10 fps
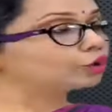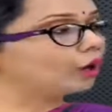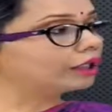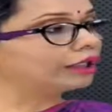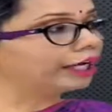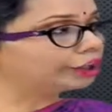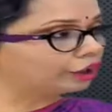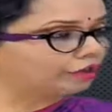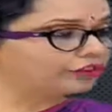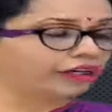So
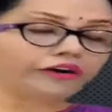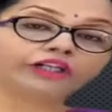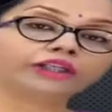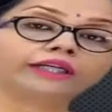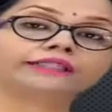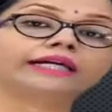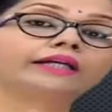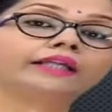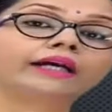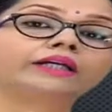alternation of generation is
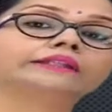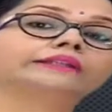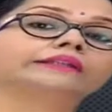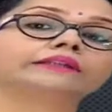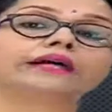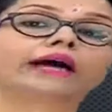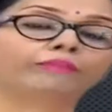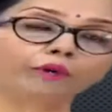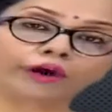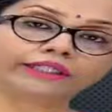that there is
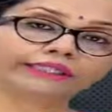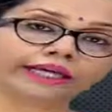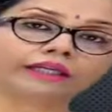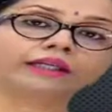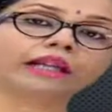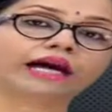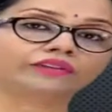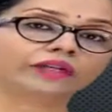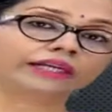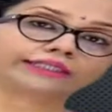haploid cycle
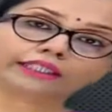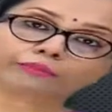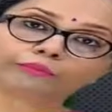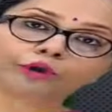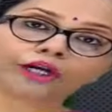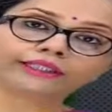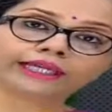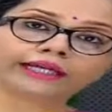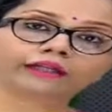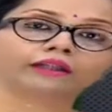as well as a diploid
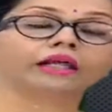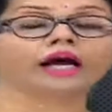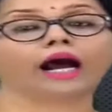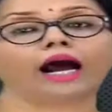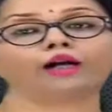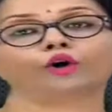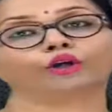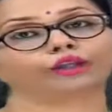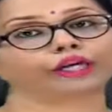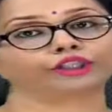cycle, and
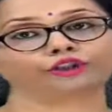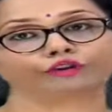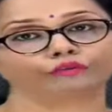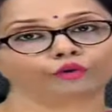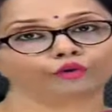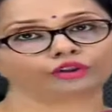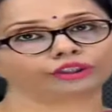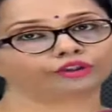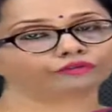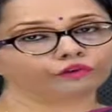alternation of host
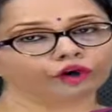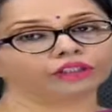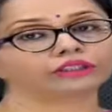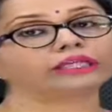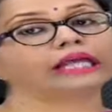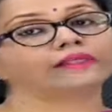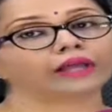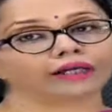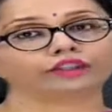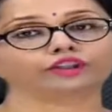is of course
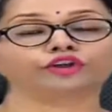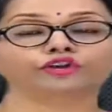that is